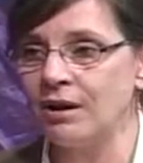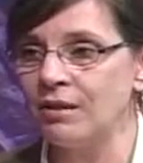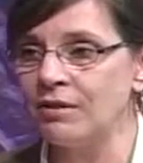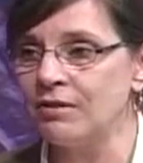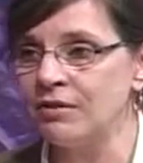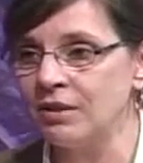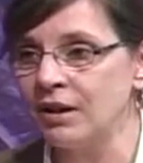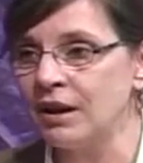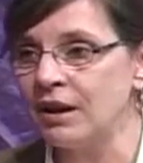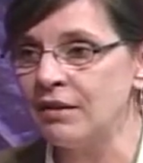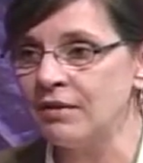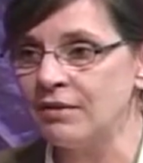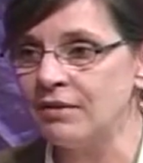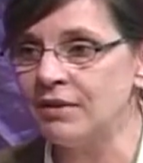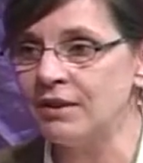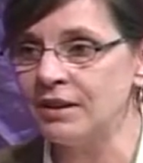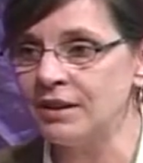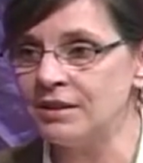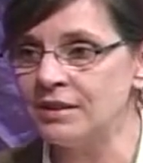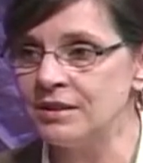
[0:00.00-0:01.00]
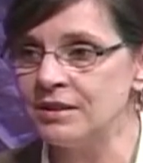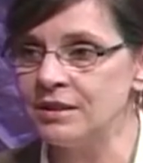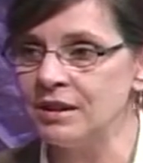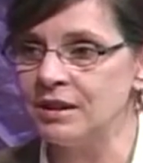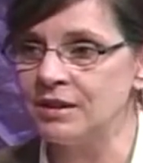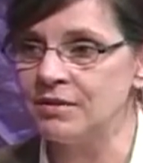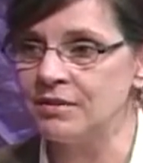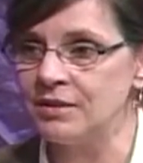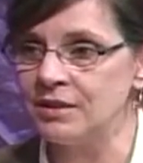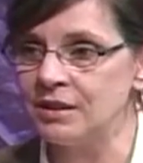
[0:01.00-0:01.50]
of life instead
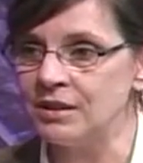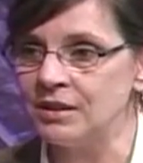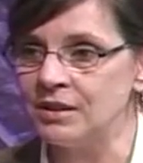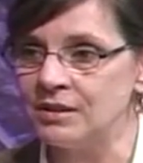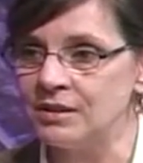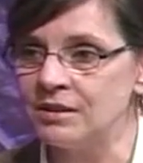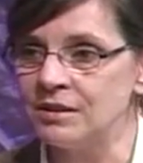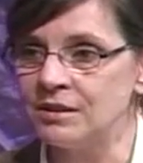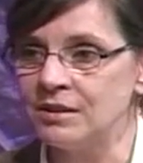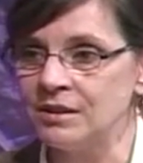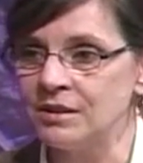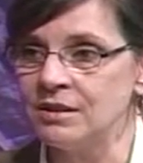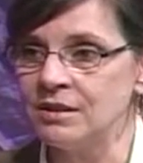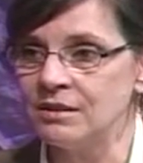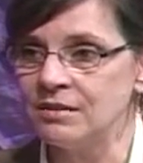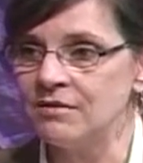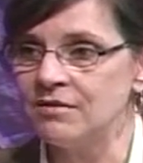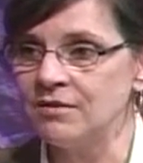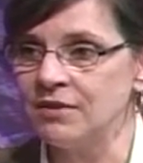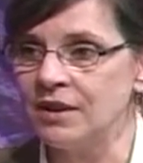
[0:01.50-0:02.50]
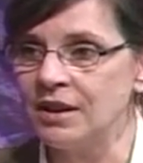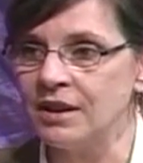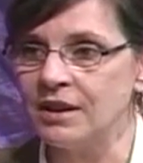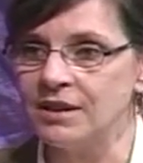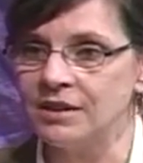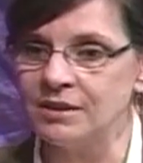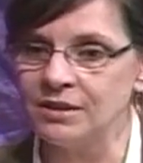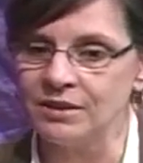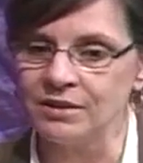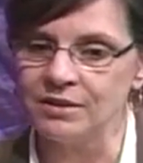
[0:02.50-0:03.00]
of these
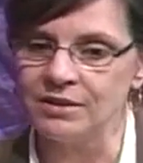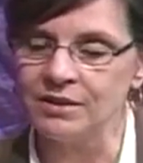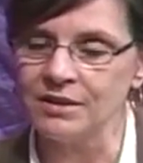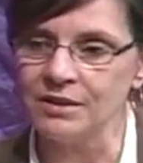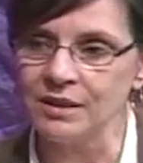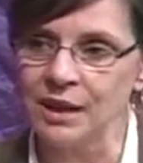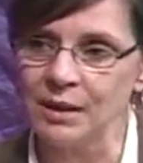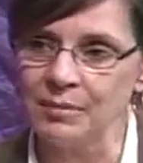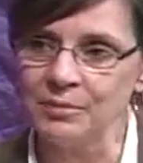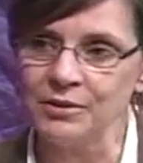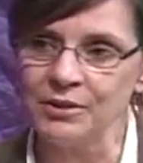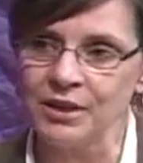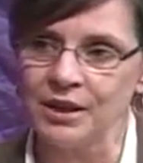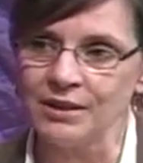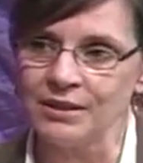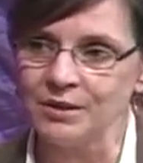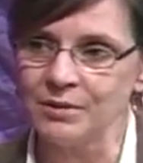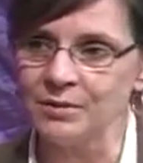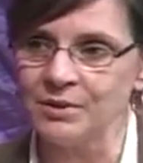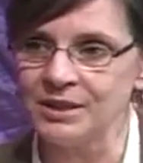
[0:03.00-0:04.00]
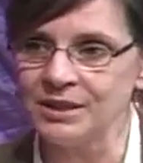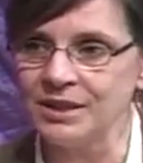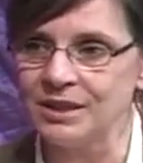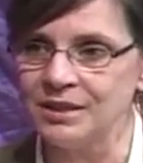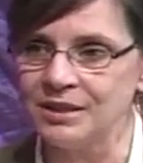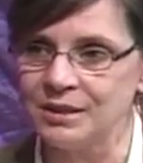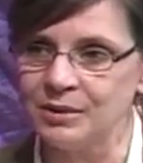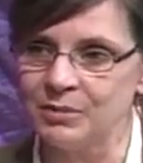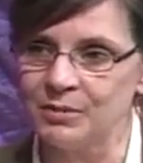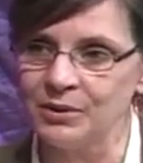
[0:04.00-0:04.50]
confined little snapshots we tend
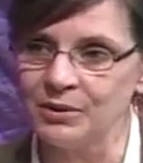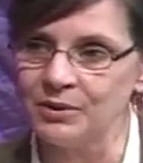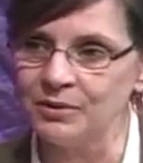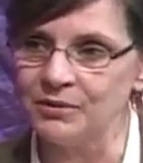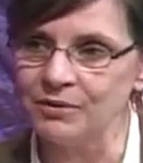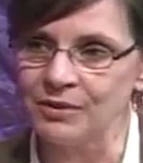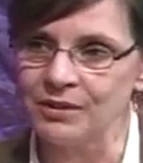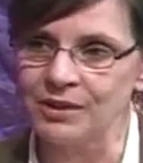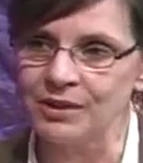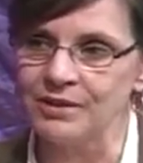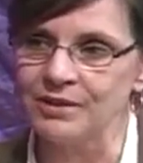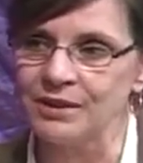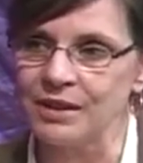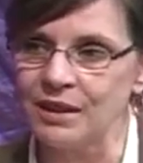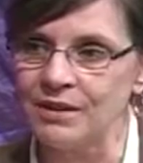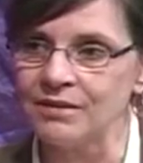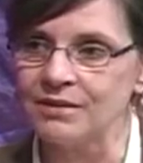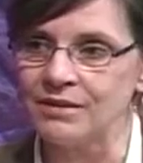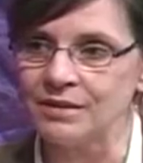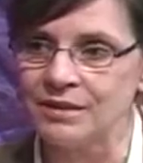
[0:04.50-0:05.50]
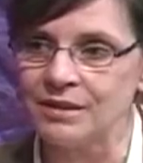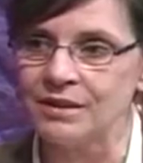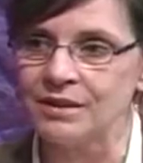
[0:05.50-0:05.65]
to build for ourselves.